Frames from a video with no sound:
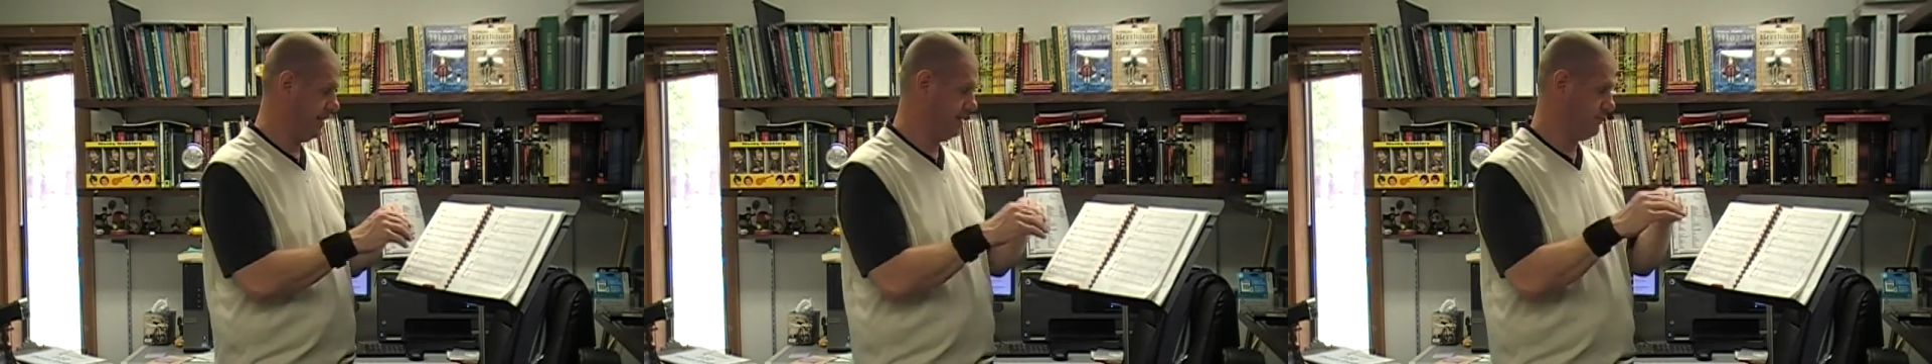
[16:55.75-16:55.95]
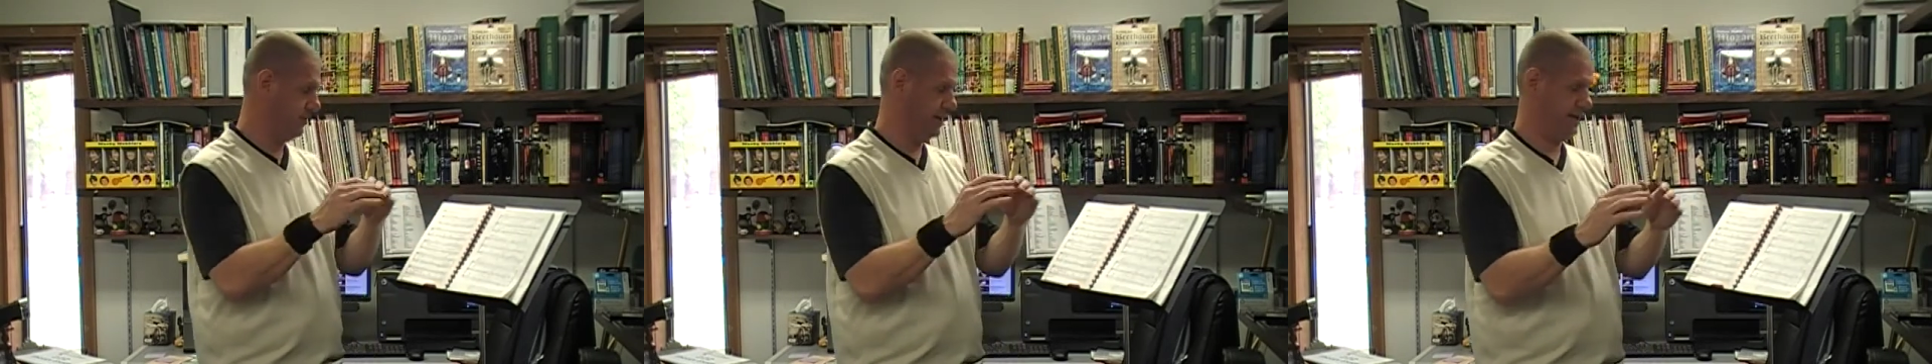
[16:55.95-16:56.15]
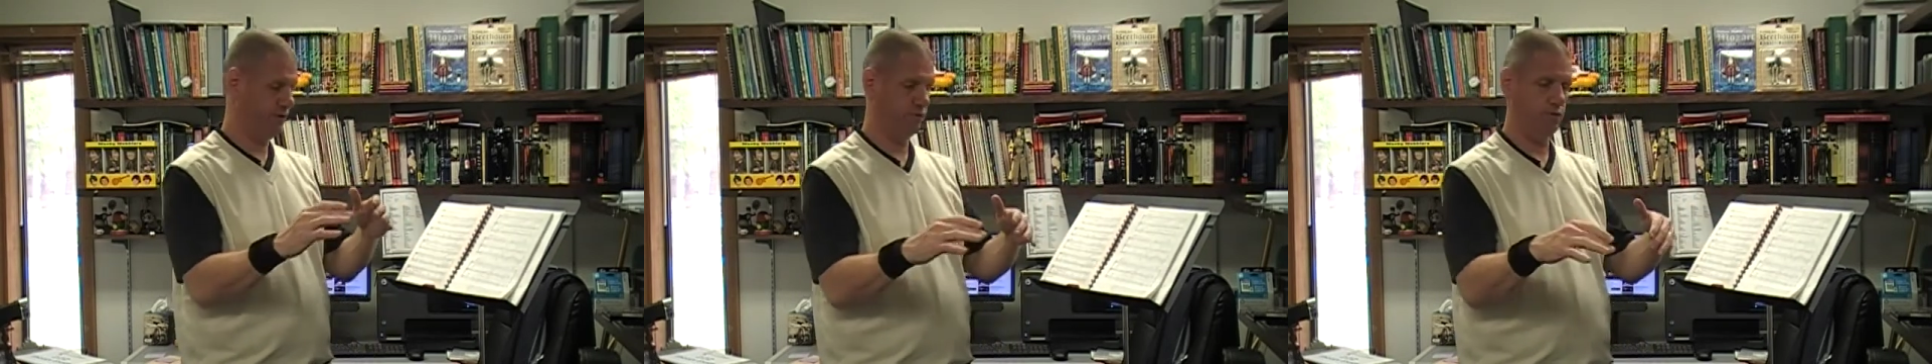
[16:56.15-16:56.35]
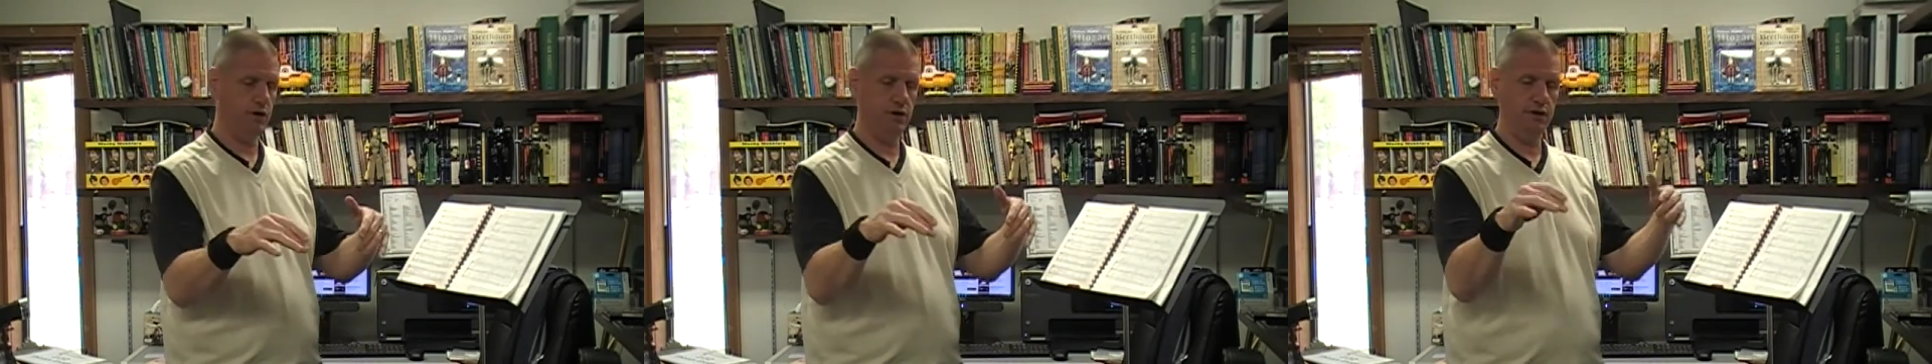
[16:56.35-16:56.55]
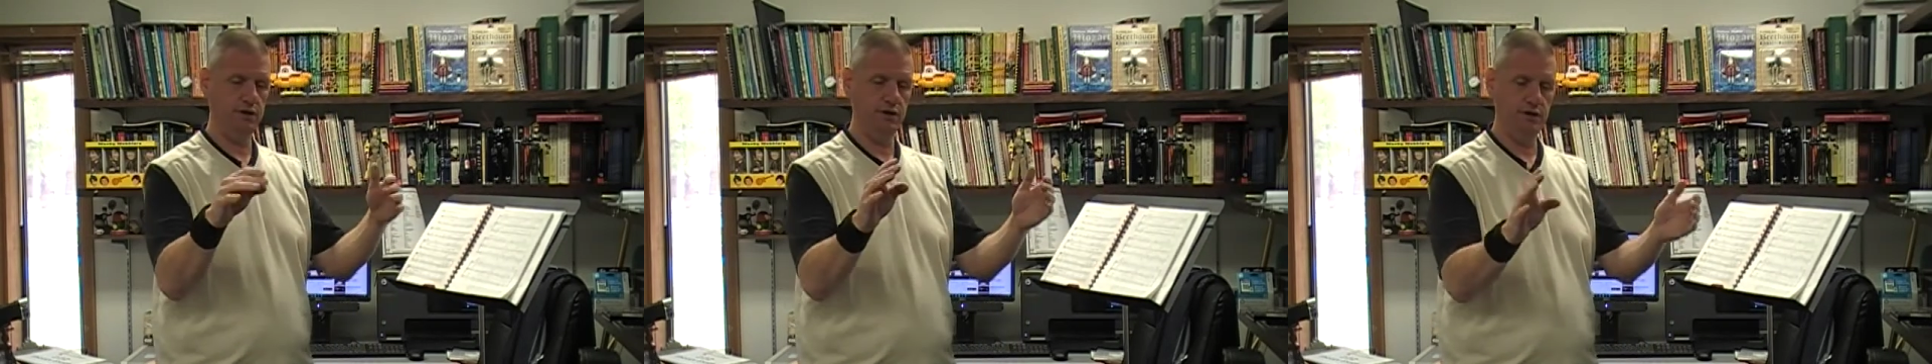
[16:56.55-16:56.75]
That's why it's
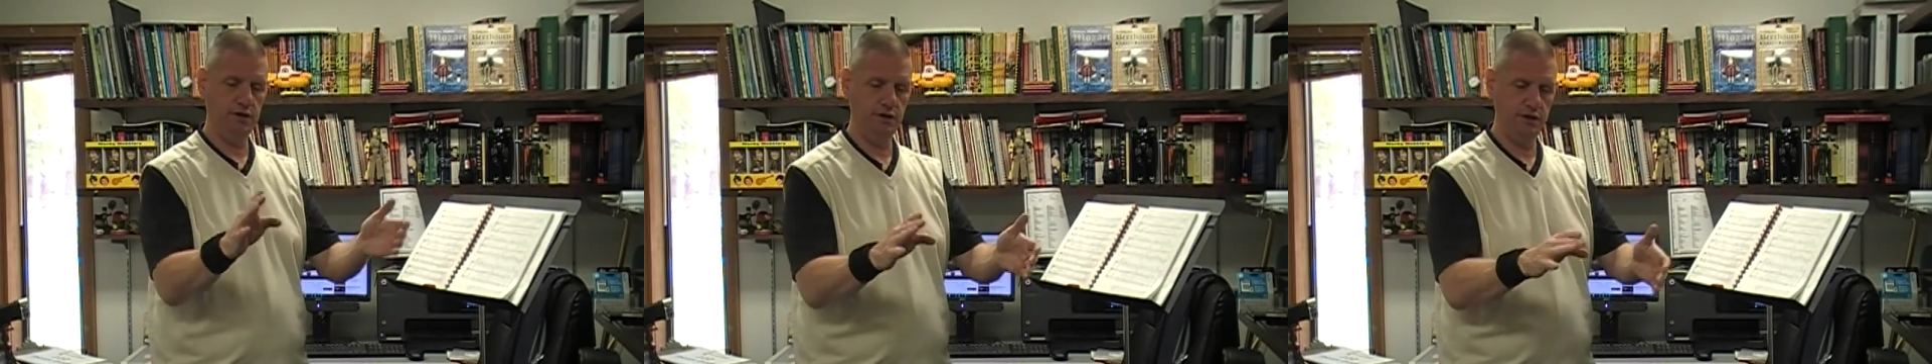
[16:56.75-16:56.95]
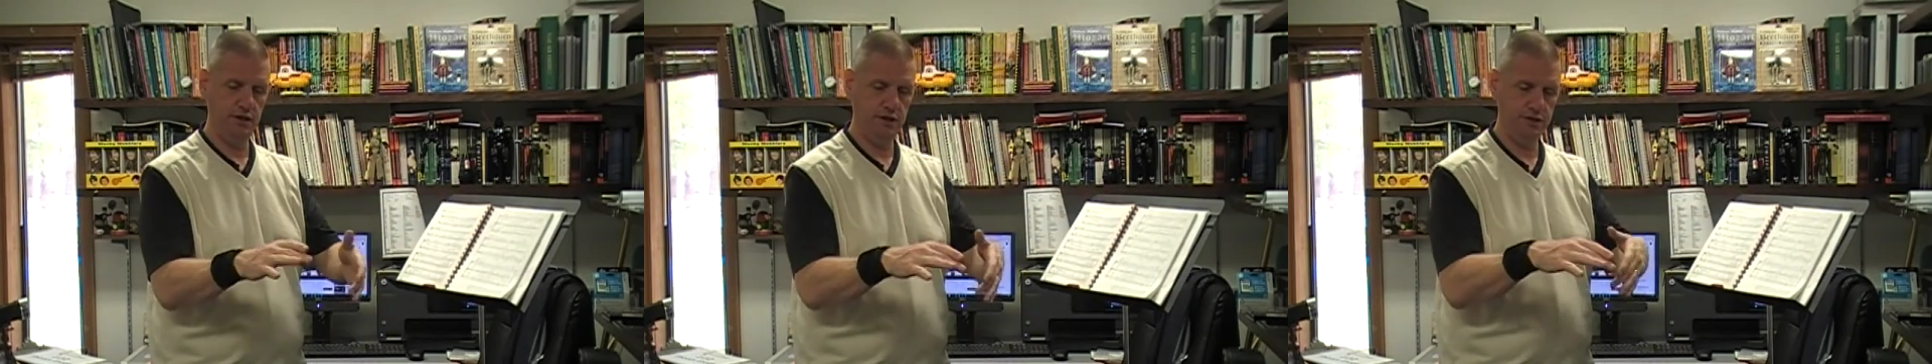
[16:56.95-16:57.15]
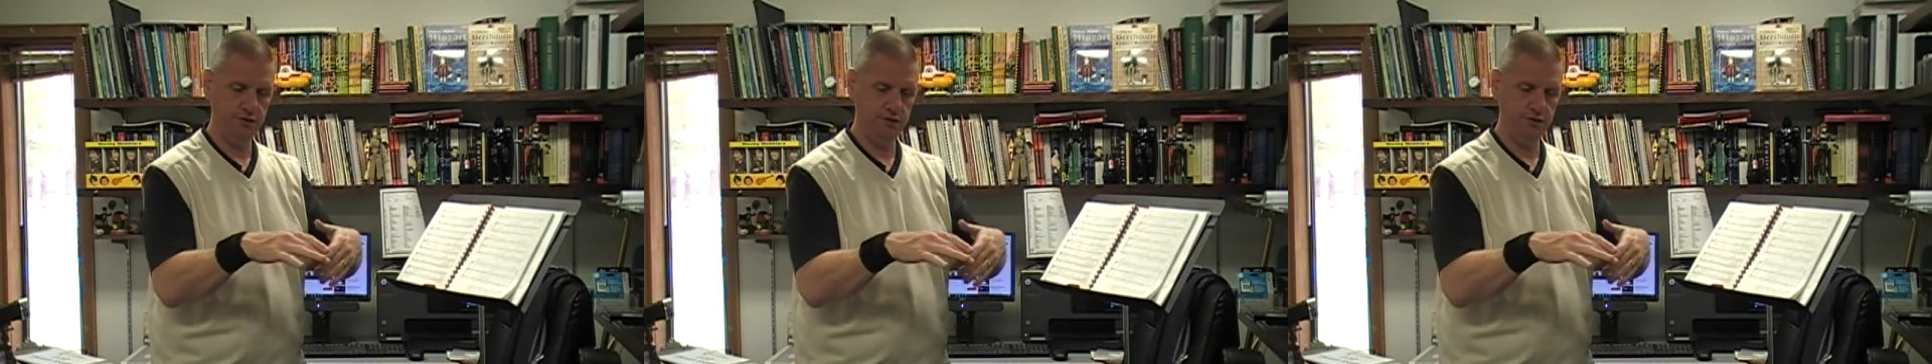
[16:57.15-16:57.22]
1,